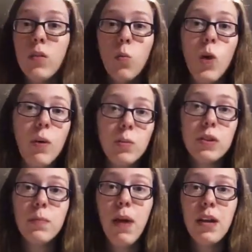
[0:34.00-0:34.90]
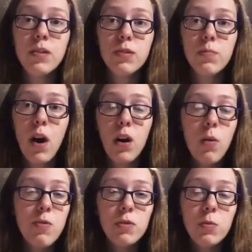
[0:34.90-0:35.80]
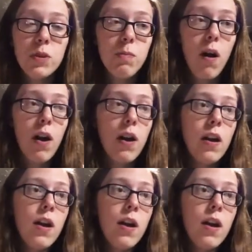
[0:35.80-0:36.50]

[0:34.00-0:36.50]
what was the best part, what was the worst part.